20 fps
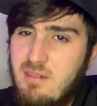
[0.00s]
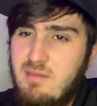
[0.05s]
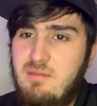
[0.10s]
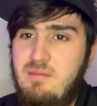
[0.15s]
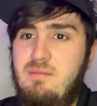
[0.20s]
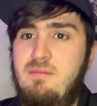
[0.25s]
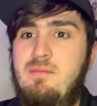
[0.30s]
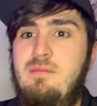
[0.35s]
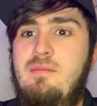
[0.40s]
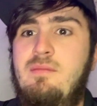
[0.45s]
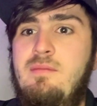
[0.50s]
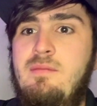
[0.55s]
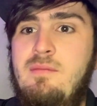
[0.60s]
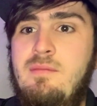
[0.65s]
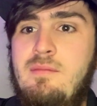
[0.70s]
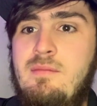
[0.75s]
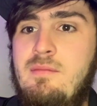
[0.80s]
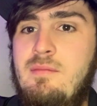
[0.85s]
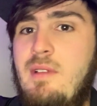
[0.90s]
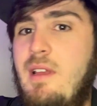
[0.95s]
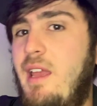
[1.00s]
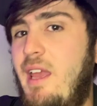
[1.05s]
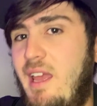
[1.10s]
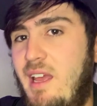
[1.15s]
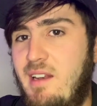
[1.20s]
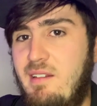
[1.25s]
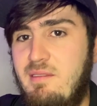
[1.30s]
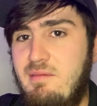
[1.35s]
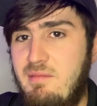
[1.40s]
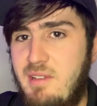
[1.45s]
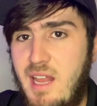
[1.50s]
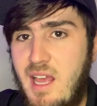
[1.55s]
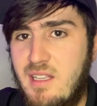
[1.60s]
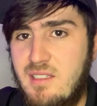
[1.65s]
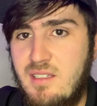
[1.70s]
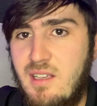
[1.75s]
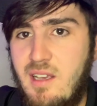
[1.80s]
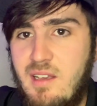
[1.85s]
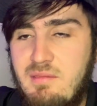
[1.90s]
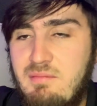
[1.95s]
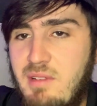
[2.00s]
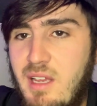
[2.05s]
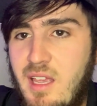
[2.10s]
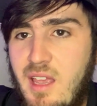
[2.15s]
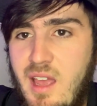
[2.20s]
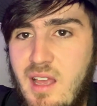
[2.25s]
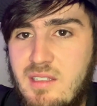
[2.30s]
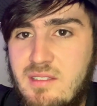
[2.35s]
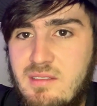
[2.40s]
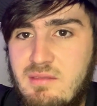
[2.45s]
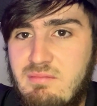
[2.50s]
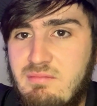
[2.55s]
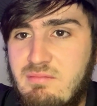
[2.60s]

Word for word: Except Nessa. And Nessa, I guess.